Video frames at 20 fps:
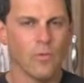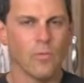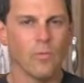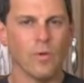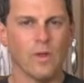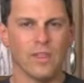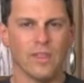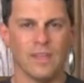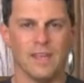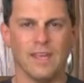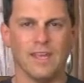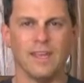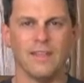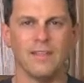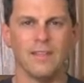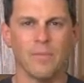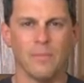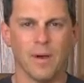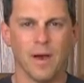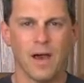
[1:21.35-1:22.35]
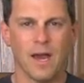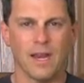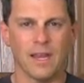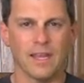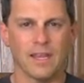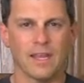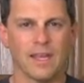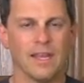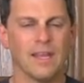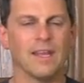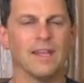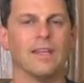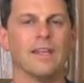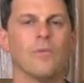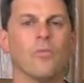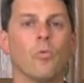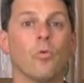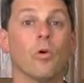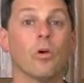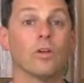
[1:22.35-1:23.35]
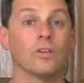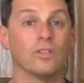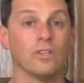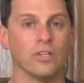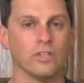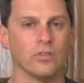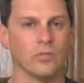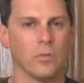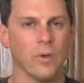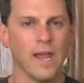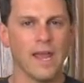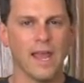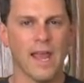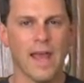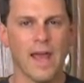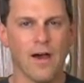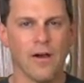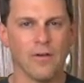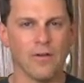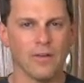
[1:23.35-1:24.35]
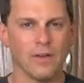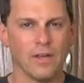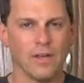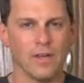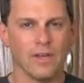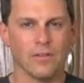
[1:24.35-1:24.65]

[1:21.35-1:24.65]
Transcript: within the body and then works its way out.